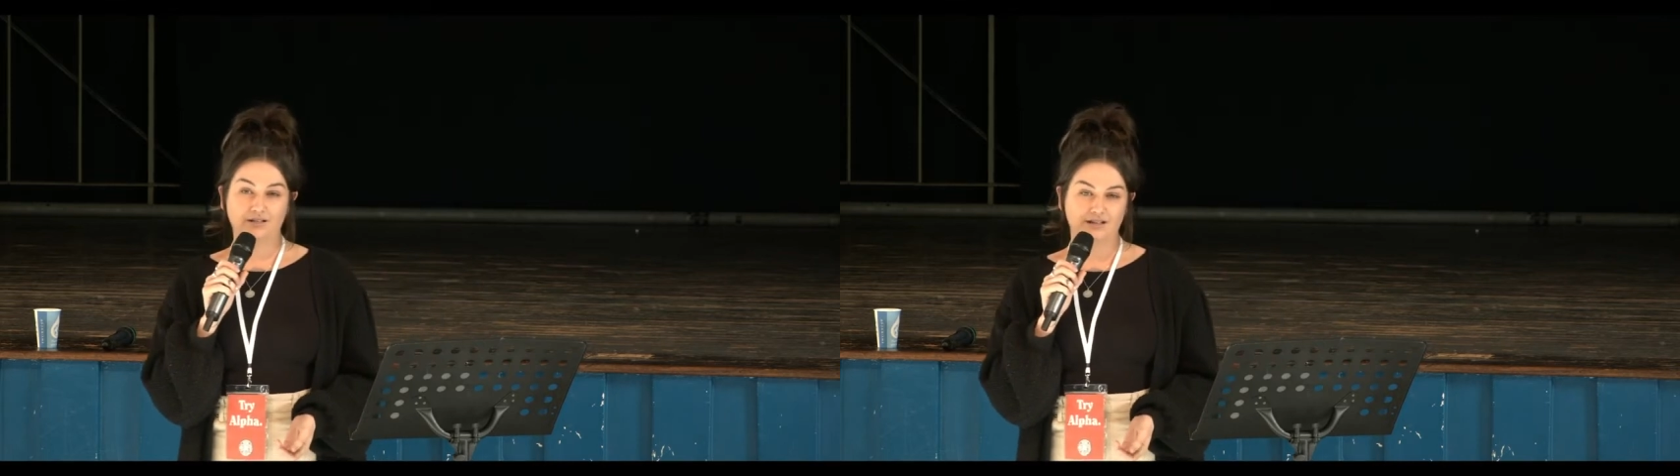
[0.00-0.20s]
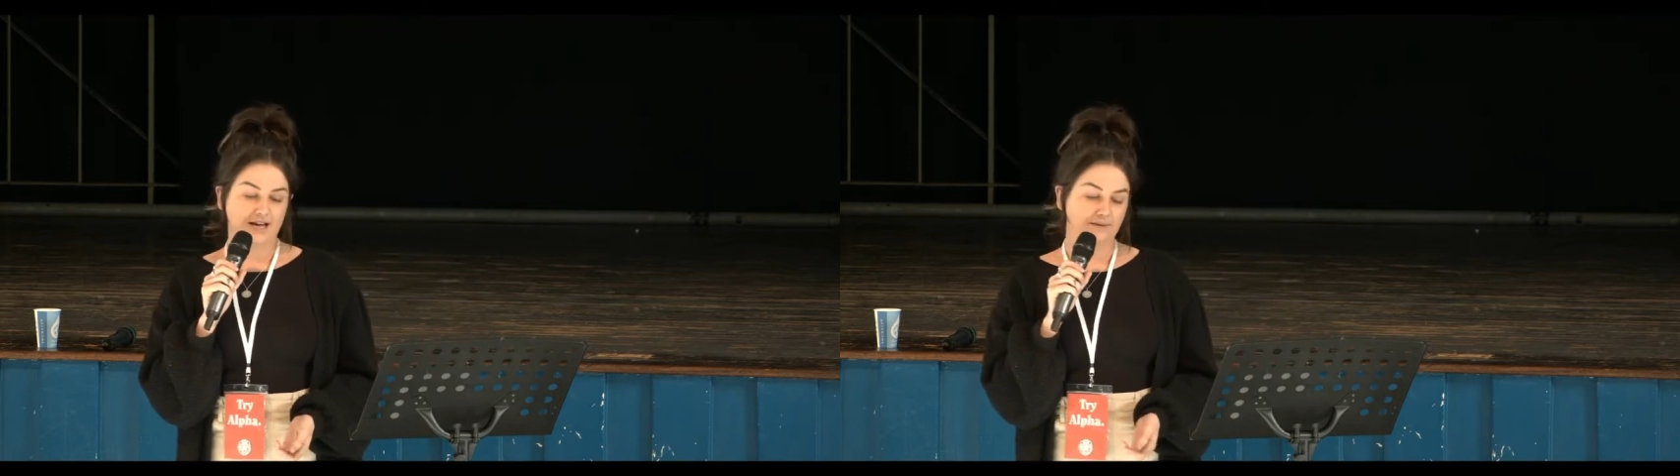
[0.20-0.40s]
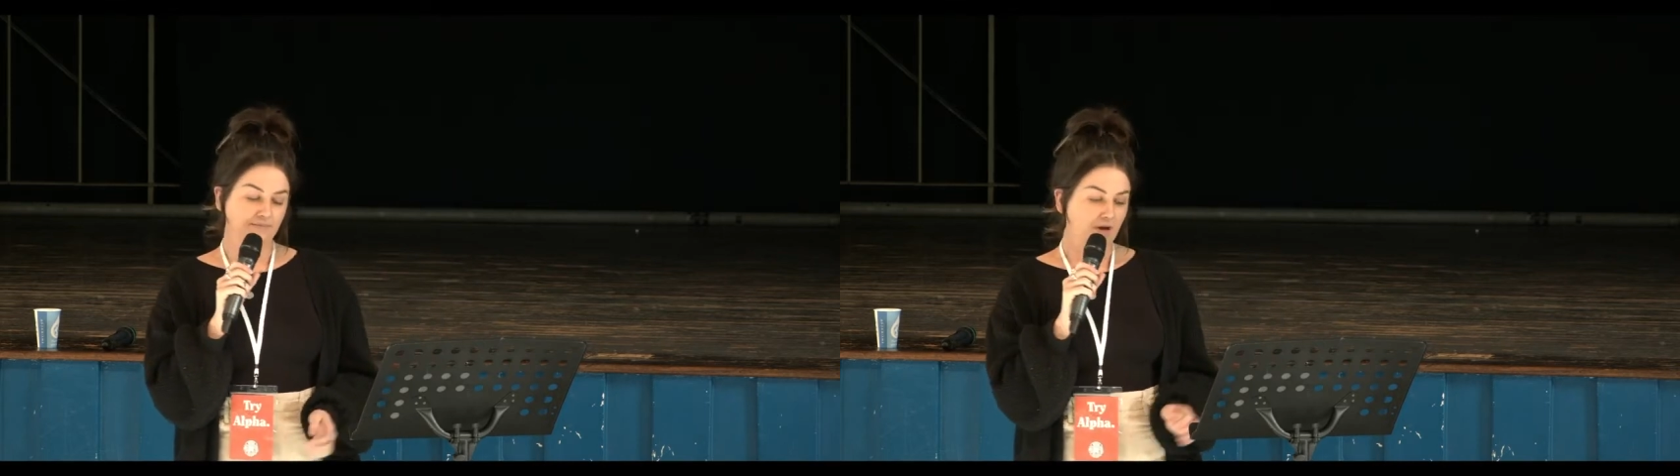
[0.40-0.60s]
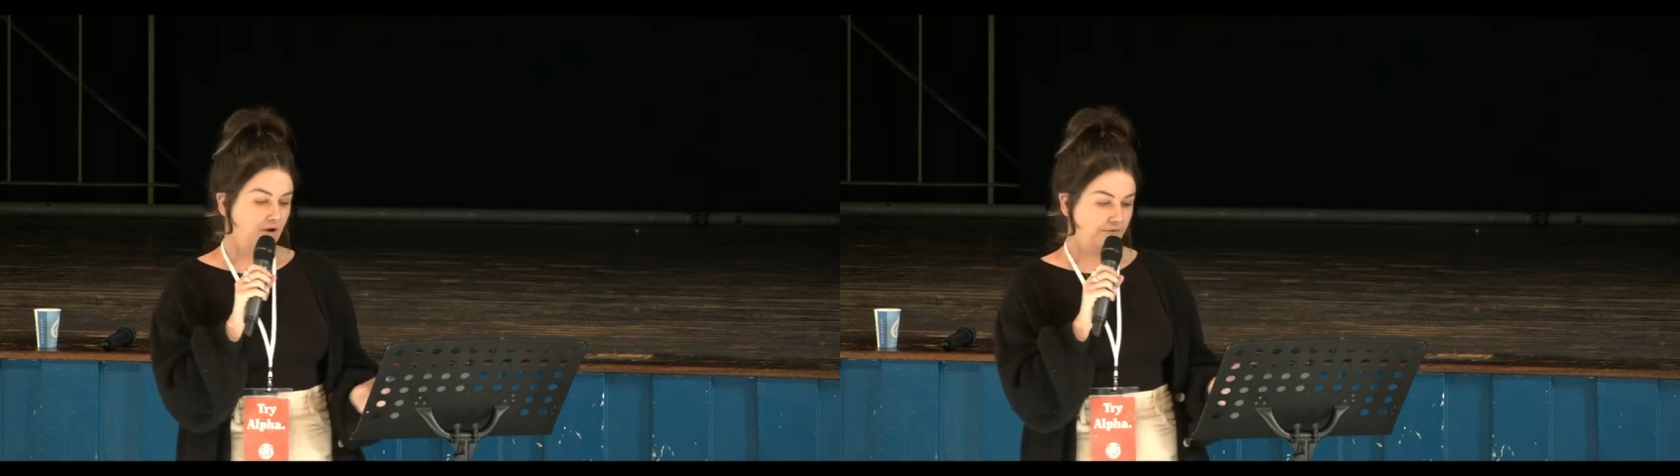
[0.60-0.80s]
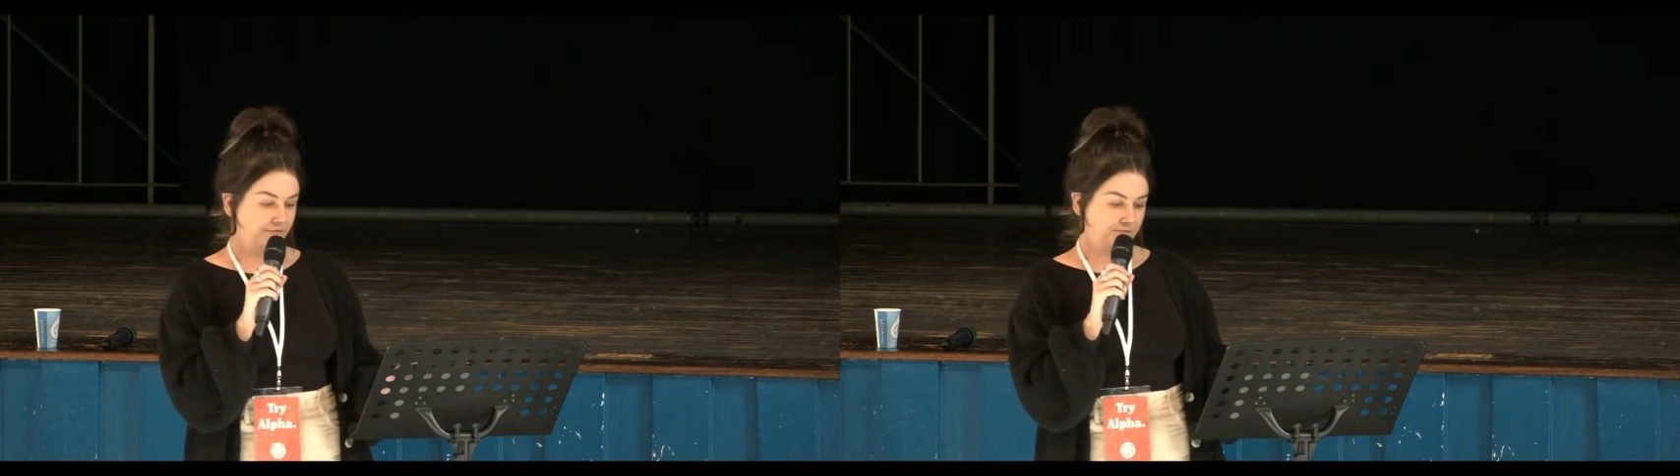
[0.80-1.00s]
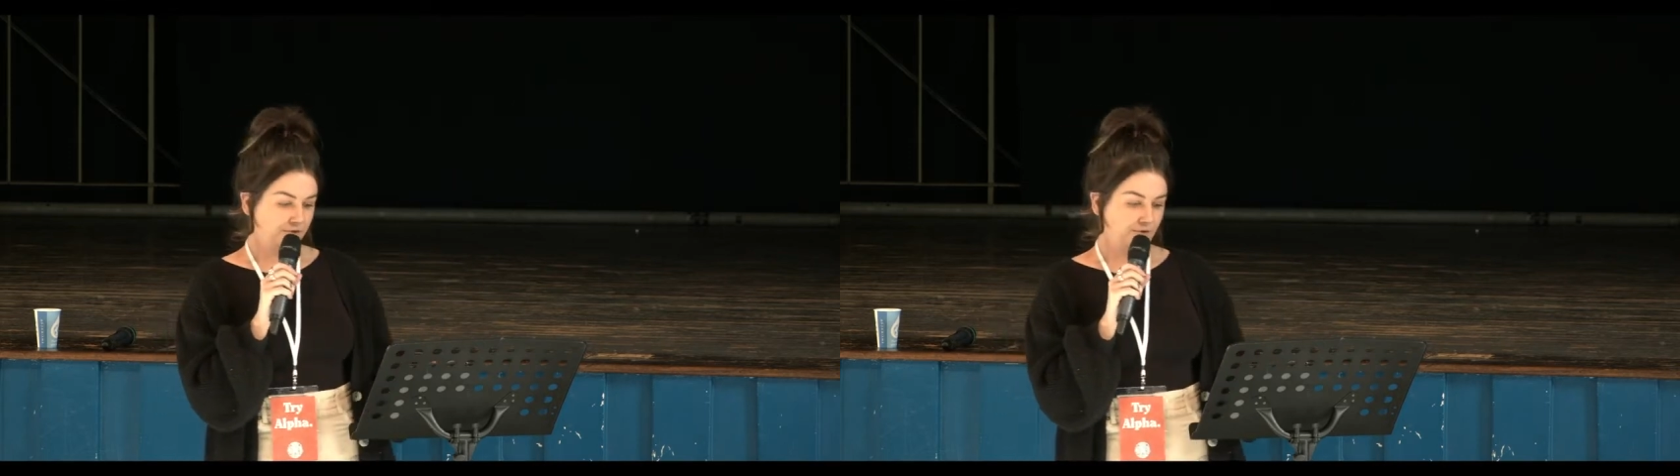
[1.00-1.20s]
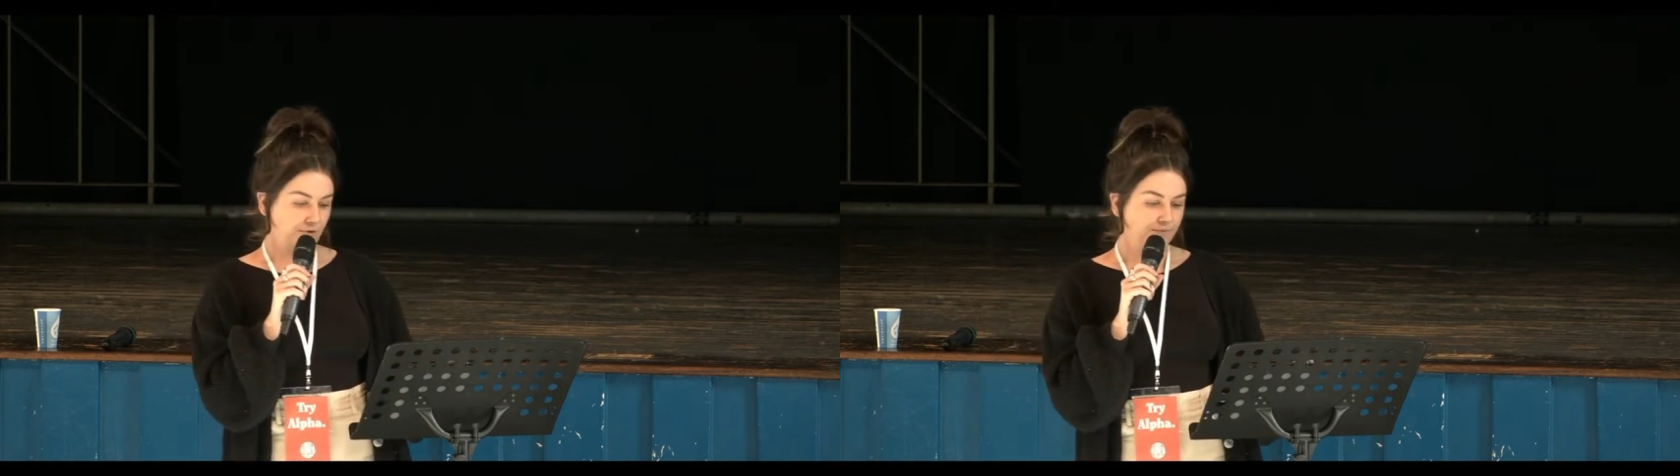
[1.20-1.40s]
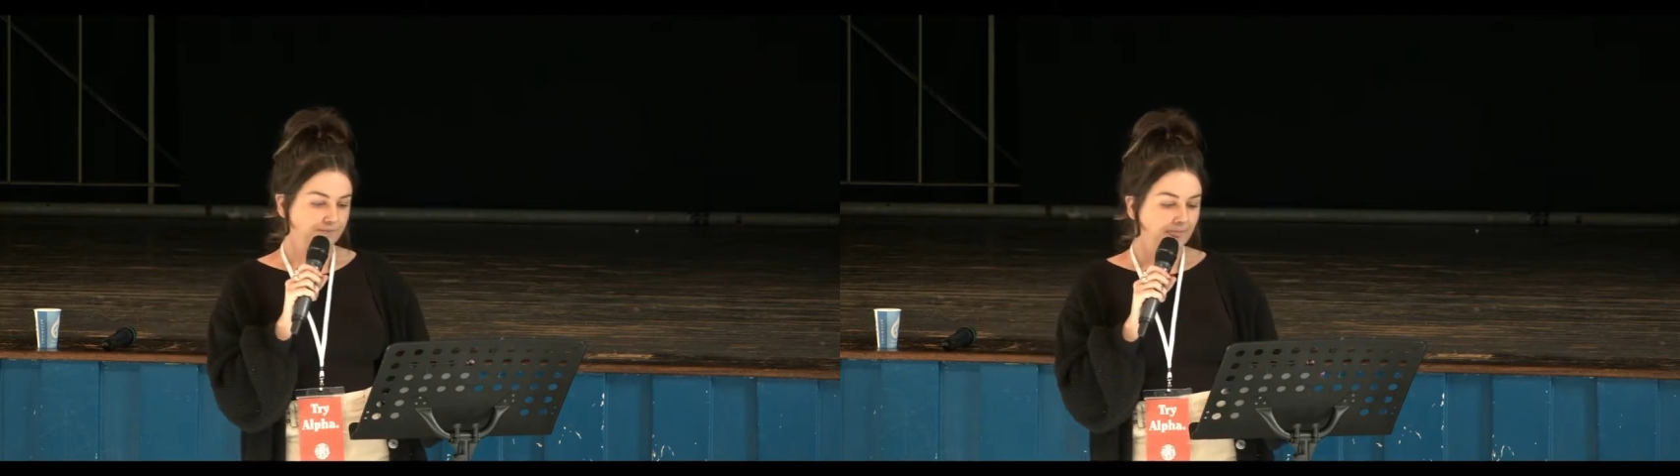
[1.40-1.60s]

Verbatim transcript: today from Saul?